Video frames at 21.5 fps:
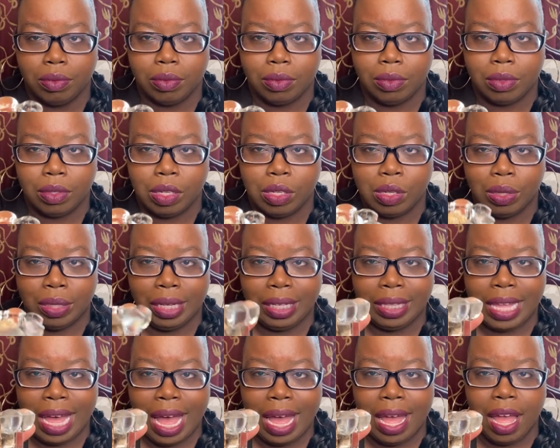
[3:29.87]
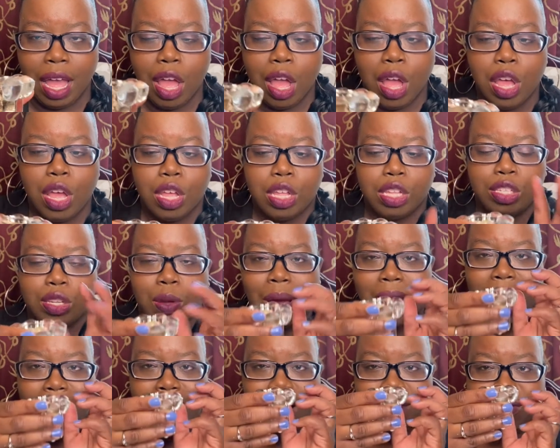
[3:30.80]
So like that. So I
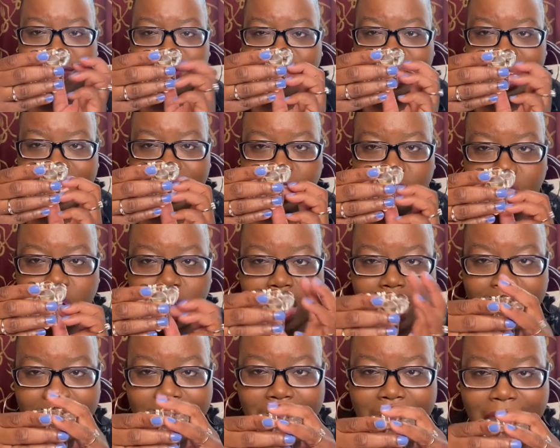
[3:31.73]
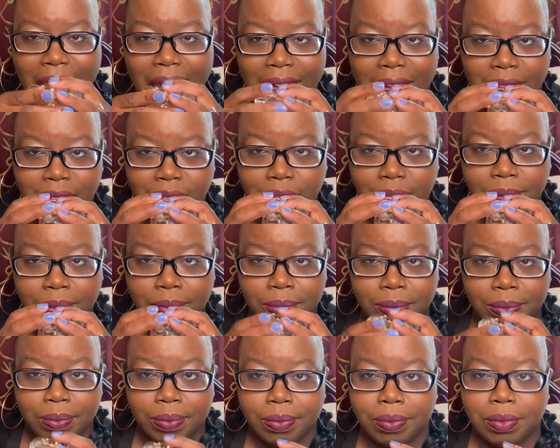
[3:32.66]
have this on hand
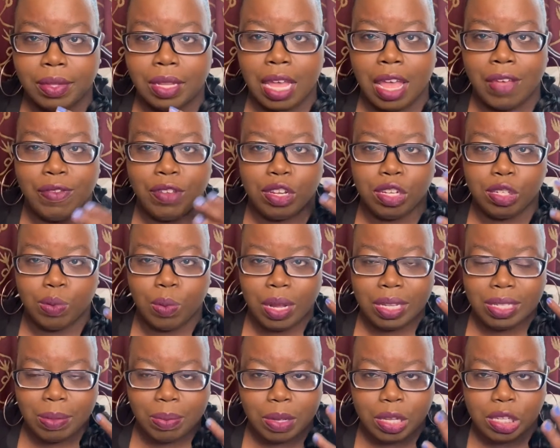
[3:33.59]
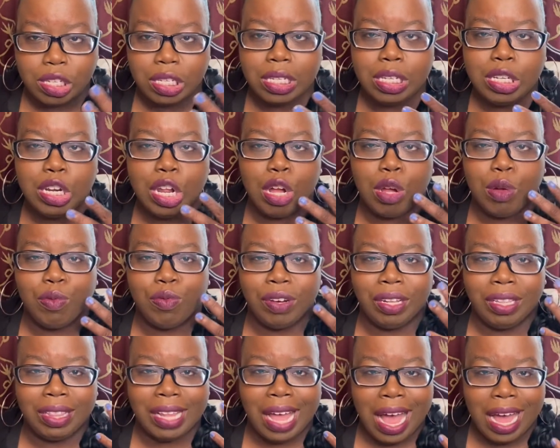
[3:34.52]
if you just want something to,
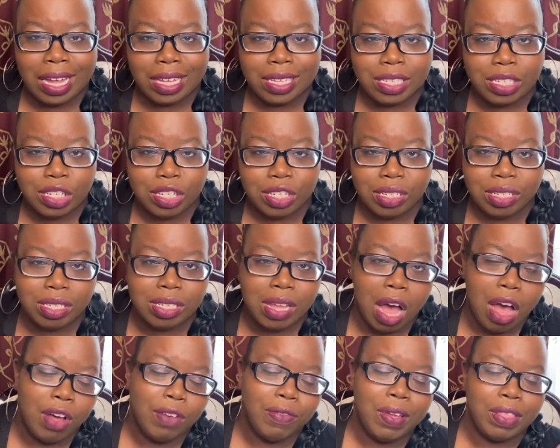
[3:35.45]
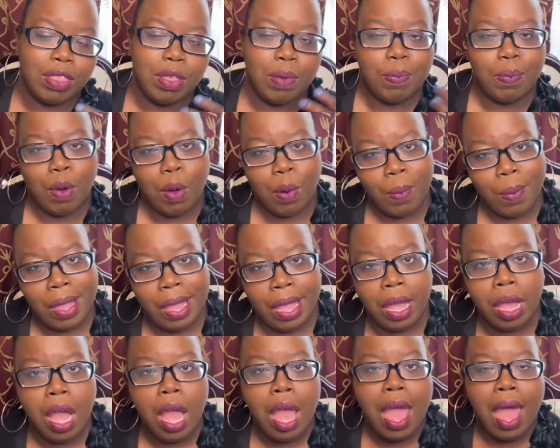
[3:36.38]
relax yourself at the
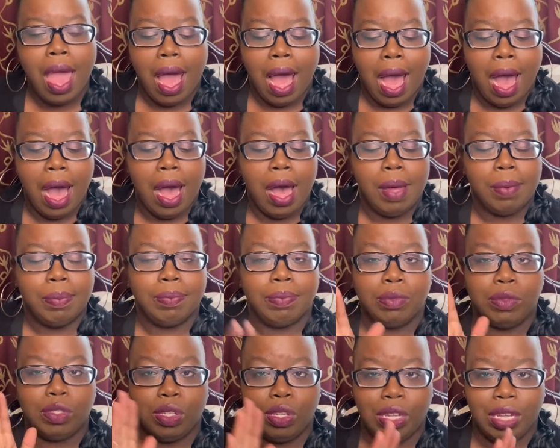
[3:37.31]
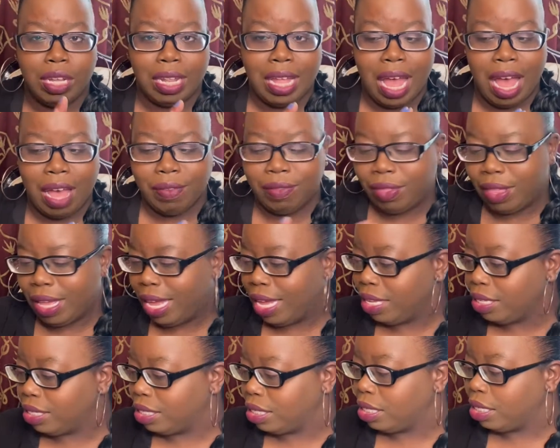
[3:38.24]
moment. So you can have
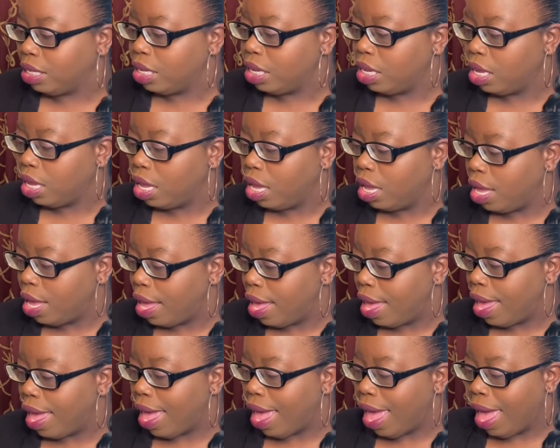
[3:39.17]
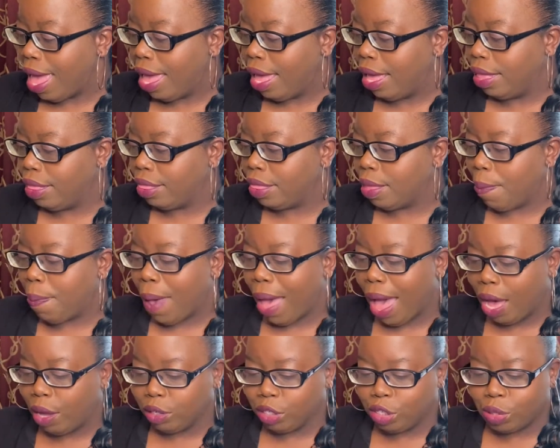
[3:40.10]
this and the
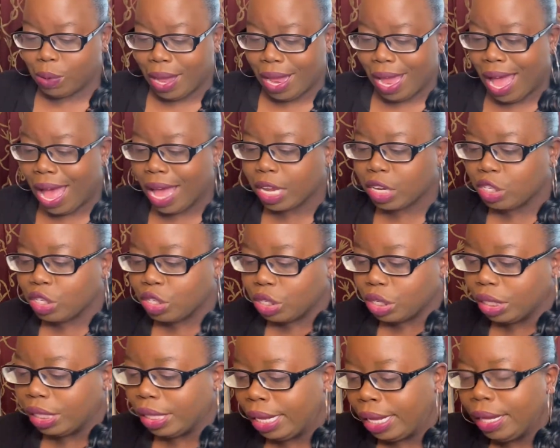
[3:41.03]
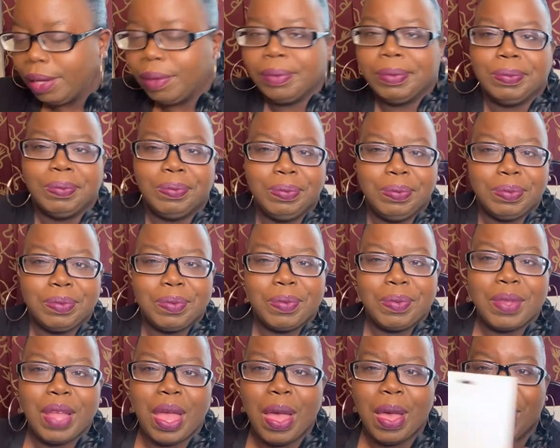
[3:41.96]
pouch. So I actually
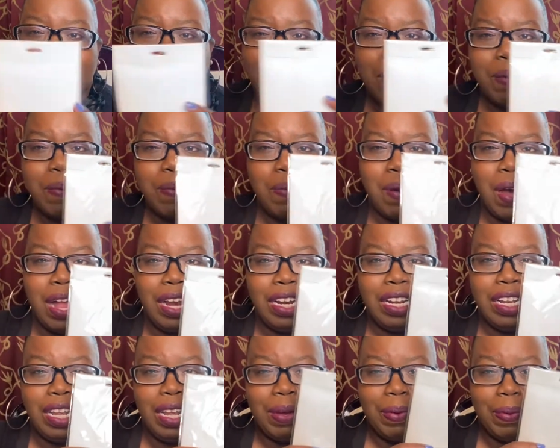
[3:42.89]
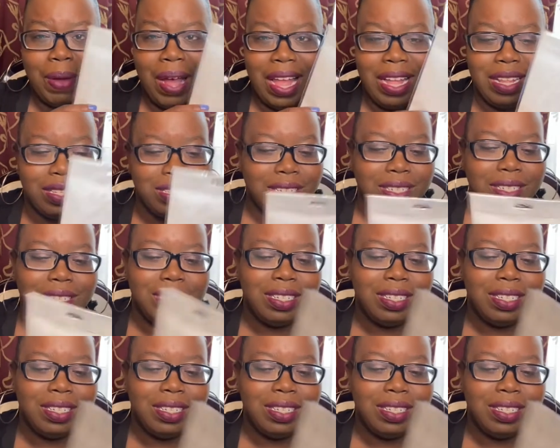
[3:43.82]
bought a new one.